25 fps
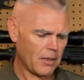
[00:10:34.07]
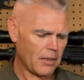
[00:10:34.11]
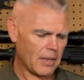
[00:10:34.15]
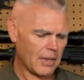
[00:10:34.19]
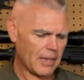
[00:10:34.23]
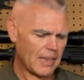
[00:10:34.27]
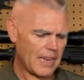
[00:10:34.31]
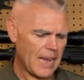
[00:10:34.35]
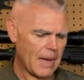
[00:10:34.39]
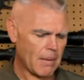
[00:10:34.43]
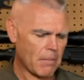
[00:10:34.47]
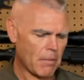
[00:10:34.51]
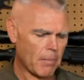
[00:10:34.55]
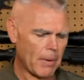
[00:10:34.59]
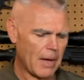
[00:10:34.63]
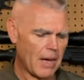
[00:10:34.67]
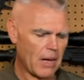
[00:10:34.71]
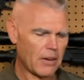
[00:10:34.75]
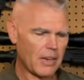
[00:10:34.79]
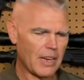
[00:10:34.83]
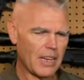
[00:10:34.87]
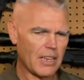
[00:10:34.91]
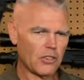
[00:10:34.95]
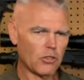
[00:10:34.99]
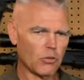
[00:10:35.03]
that came
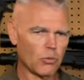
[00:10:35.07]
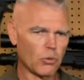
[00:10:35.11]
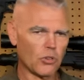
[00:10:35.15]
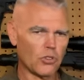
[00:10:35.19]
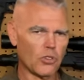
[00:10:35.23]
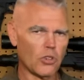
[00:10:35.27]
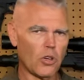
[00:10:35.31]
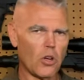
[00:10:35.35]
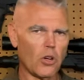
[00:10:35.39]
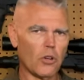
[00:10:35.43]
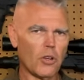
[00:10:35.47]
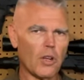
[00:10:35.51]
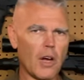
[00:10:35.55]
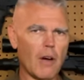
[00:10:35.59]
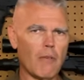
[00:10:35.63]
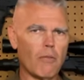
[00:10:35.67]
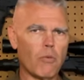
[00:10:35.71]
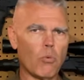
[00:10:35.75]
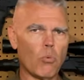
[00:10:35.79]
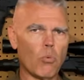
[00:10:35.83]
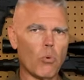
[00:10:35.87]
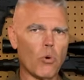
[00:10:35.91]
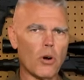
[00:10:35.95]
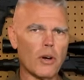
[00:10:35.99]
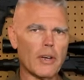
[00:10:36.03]
about as a result
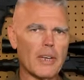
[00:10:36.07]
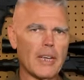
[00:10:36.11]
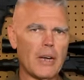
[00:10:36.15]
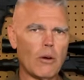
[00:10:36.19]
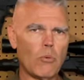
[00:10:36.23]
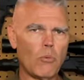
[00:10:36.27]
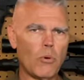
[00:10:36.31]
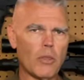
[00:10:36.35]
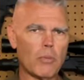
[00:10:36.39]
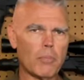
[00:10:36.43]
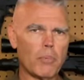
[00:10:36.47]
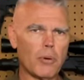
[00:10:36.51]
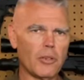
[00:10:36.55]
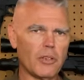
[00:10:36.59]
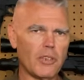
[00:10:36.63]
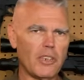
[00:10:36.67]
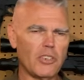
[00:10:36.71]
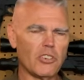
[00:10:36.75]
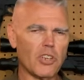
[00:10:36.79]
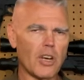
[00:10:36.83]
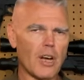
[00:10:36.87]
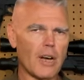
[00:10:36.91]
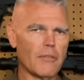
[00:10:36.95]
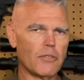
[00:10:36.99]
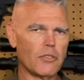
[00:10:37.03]
of working with
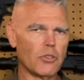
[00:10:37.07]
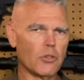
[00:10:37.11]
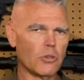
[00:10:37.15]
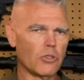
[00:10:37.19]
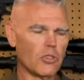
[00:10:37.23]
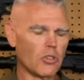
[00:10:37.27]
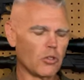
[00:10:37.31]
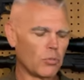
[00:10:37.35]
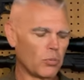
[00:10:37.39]
police officers,